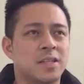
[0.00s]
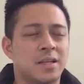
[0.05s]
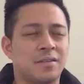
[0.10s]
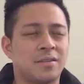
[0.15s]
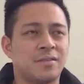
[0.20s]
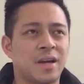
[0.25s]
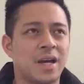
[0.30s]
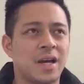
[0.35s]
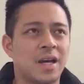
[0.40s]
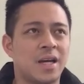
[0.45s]
that
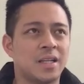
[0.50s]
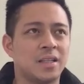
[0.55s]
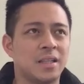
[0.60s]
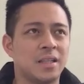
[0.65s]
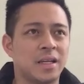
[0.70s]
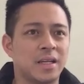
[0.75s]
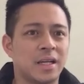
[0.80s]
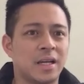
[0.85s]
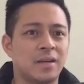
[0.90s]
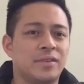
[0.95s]
i've had
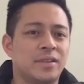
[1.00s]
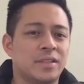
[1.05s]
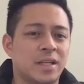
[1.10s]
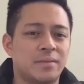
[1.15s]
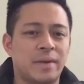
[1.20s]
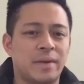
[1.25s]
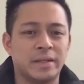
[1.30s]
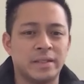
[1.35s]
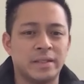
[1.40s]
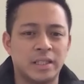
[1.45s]
like every
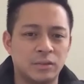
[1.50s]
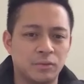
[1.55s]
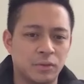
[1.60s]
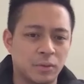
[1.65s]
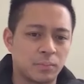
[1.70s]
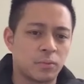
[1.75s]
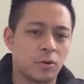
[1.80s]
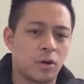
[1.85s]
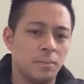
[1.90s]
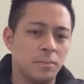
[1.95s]
time i deal
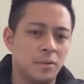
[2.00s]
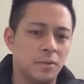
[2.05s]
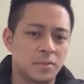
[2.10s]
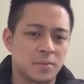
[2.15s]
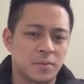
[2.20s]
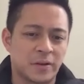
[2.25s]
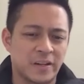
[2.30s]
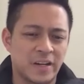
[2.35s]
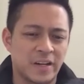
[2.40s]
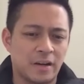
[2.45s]
with
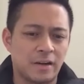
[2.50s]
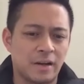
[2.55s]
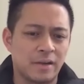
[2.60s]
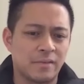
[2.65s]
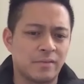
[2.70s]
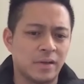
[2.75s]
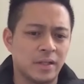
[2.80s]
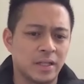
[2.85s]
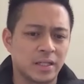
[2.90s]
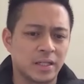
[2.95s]
problems right now
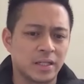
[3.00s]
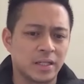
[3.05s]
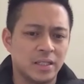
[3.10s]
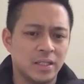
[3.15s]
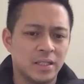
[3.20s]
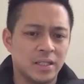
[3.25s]
i feel like